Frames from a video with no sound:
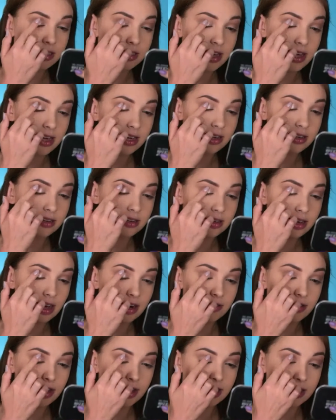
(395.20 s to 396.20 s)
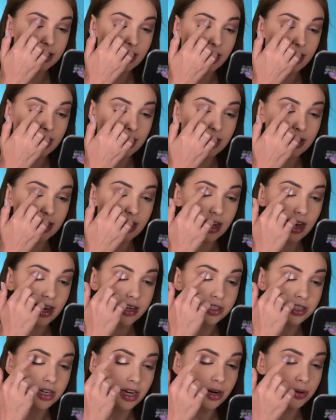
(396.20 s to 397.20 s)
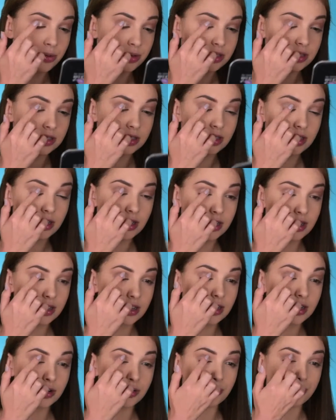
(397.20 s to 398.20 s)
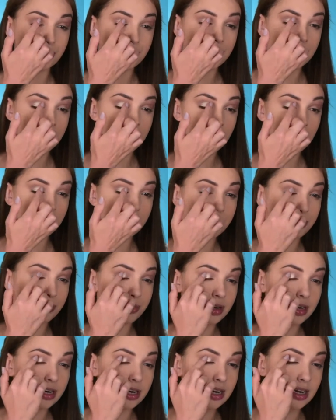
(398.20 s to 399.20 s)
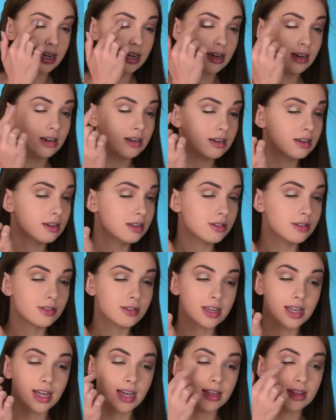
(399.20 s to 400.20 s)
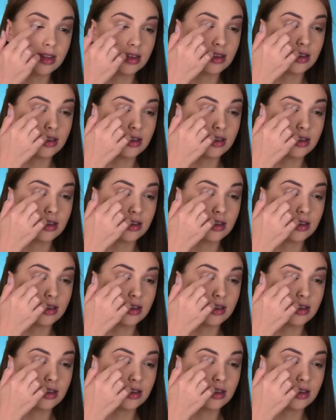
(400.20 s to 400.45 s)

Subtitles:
is like kind of like a glittery eyeshadow. It's really pretty. Look at that.